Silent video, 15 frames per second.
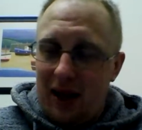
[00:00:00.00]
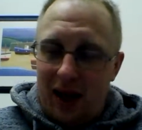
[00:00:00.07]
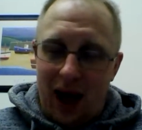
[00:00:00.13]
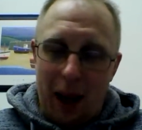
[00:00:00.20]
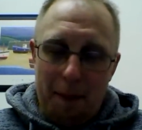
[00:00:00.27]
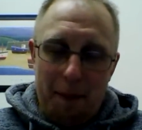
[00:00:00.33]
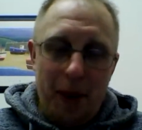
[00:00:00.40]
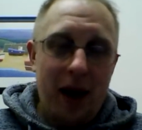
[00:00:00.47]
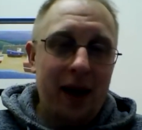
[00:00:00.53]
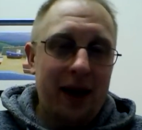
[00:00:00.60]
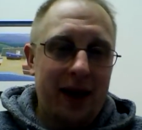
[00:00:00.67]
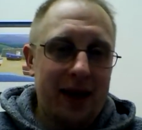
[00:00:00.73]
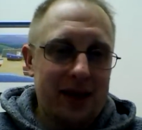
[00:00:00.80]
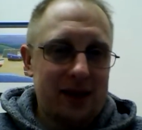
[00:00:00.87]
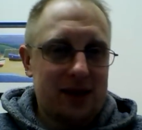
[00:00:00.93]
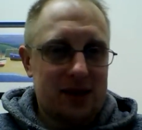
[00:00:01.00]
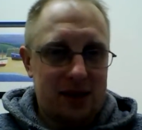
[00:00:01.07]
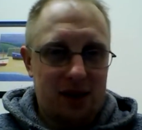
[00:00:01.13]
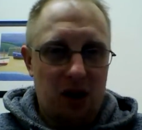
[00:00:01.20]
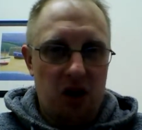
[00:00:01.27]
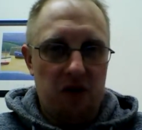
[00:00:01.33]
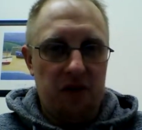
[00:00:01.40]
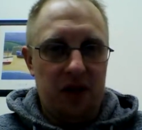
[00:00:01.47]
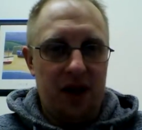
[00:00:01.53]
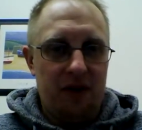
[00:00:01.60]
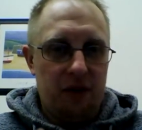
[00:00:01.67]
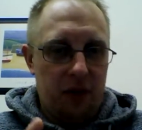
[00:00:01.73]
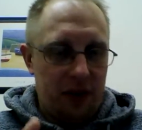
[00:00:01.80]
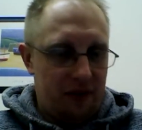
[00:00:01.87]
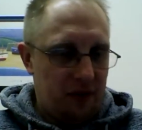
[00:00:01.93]
I bet against
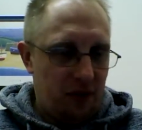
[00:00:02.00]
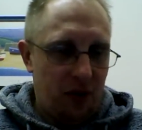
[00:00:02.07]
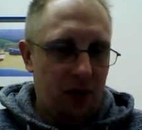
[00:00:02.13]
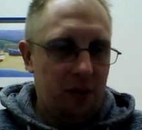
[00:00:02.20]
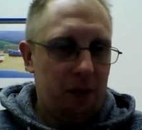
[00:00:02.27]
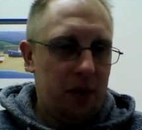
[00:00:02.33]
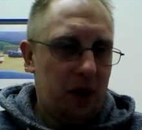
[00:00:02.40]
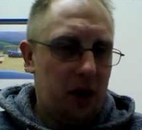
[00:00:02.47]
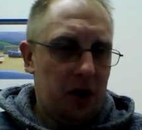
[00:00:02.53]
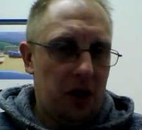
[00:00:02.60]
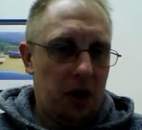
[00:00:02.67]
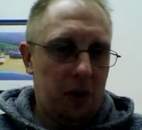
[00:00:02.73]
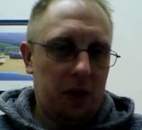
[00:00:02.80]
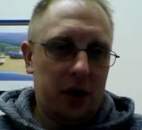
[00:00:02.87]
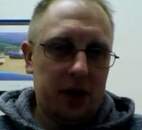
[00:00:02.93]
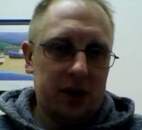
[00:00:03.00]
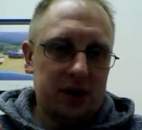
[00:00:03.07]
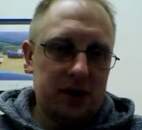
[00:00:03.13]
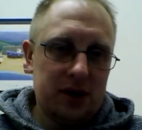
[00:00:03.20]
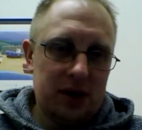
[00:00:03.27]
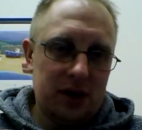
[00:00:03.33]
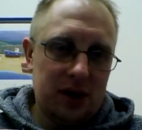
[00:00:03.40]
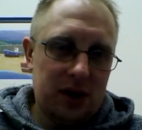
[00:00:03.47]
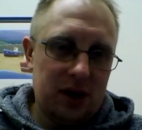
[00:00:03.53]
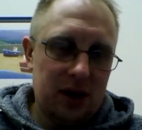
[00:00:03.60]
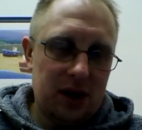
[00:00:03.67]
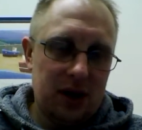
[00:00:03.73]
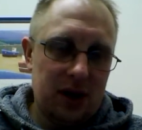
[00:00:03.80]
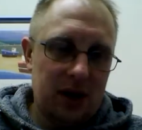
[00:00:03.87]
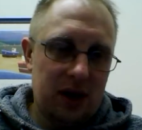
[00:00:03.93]
Kovalev when he fought Bernard Hopkins.
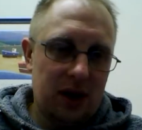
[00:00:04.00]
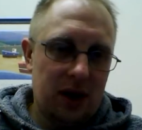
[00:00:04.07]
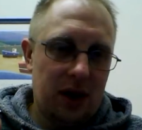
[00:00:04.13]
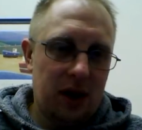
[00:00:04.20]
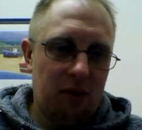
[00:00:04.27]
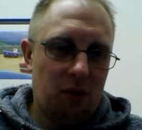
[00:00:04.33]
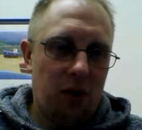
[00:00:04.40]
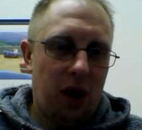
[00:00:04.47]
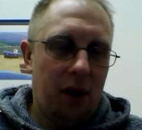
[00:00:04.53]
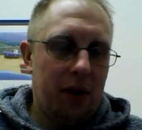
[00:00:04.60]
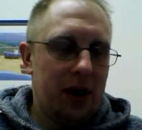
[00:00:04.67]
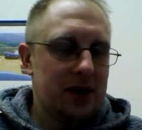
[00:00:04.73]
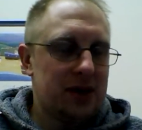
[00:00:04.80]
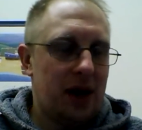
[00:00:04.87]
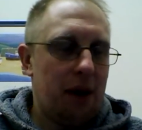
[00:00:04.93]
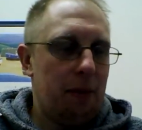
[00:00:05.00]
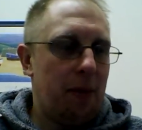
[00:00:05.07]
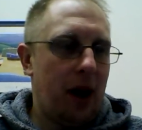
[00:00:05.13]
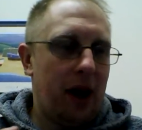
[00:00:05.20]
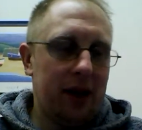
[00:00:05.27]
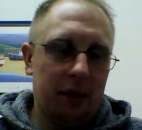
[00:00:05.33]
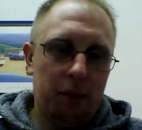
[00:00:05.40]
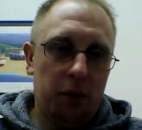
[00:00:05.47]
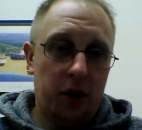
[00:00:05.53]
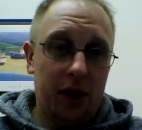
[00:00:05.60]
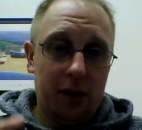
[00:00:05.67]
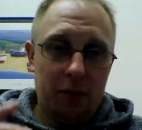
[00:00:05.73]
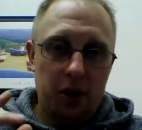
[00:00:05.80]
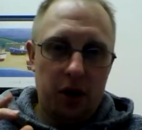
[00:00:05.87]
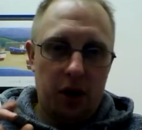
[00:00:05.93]
I mean, I say I bet, I didn't put any
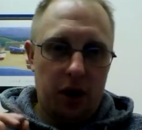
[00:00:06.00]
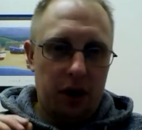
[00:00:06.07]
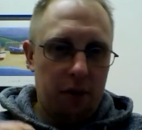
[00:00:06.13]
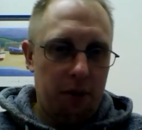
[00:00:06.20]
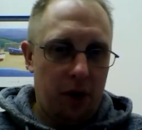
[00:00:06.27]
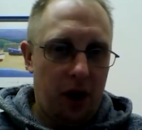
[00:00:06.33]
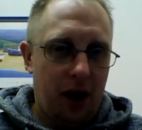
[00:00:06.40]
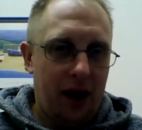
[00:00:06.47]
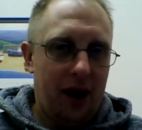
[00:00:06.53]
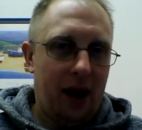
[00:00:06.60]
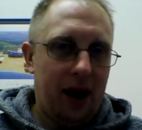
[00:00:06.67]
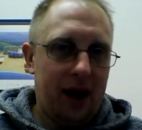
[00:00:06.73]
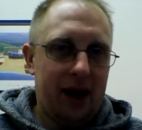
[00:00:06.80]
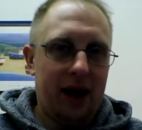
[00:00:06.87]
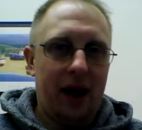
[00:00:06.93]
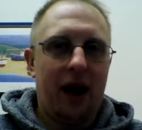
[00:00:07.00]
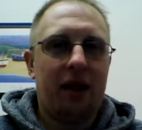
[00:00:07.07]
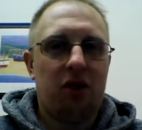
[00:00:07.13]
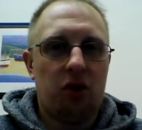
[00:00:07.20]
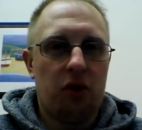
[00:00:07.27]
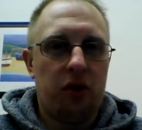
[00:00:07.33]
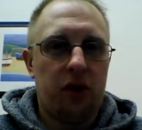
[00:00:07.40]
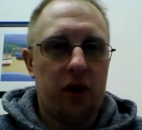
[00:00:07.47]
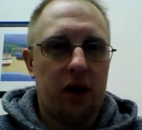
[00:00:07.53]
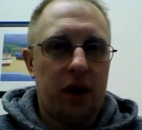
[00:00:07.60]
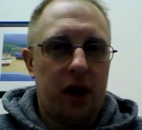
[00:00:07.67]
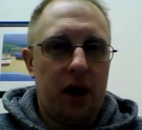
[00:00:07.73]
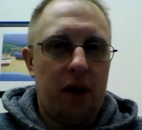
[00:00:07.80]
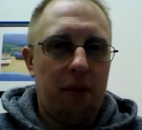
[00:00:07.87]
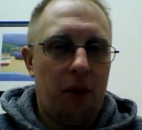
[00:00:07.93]
money on it, but I thought
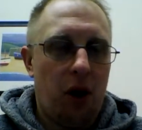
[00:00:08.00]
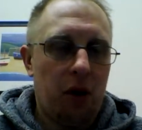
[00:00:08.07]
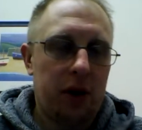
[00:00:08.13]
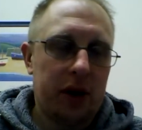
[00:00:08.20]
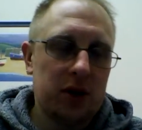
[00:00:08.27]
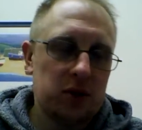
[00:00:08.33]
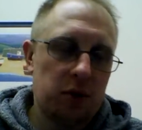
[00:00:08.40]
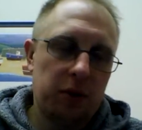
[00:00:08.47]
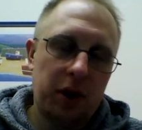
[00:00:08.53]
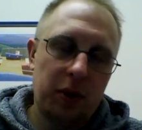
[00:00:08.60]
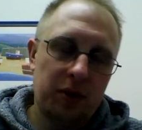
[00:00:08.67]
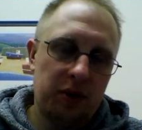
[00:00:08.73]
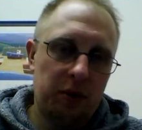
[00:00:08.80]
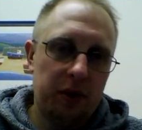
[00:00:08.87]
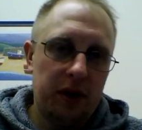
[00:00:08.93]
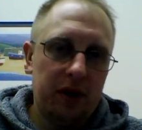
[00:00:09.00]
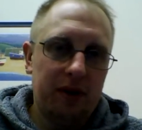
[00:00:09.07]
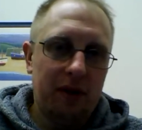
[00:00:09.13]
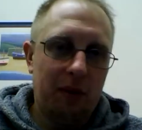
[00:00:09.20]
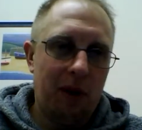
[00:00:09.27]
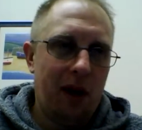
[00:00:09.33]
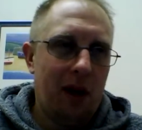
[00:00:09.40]
that Hopkins would be able to beat him.